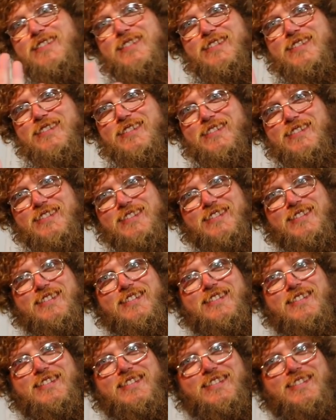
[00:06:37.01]

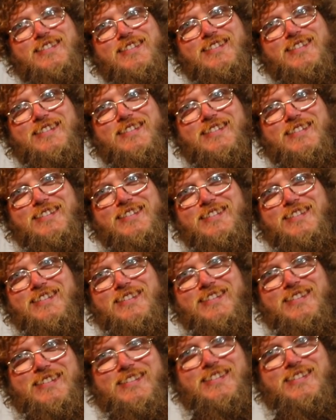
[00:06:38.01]

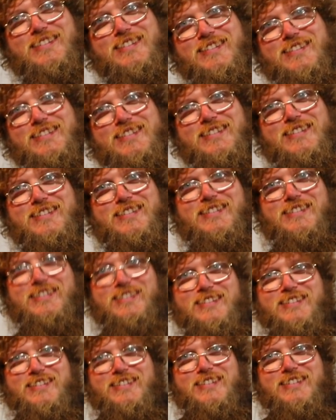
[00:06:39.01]

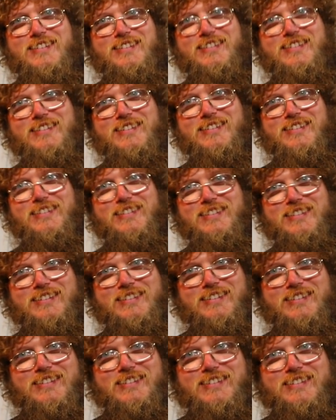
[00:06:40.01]

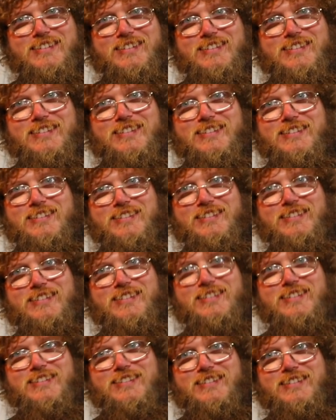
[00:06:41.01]

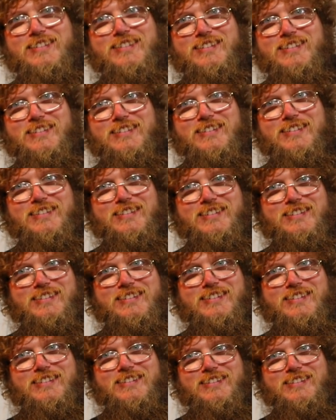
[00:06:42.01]
This person isn't speaking.